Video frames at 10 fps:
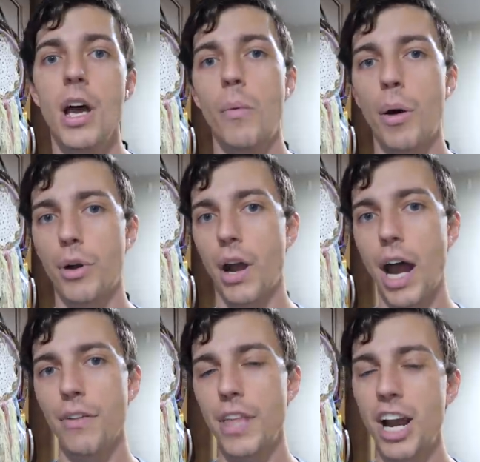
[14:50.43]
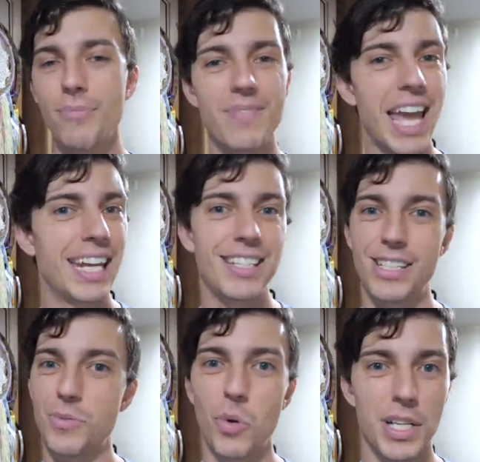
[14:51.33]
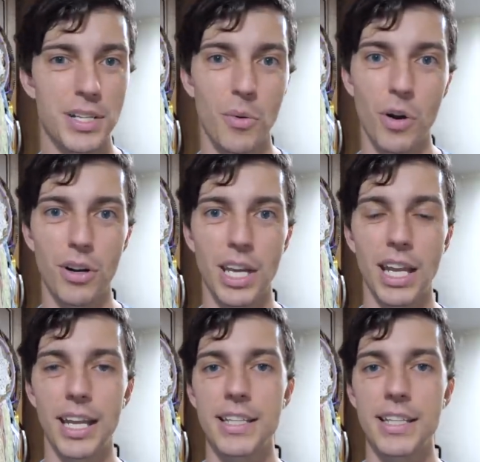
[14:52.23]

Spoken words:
while we were out there, and it just wasn't working.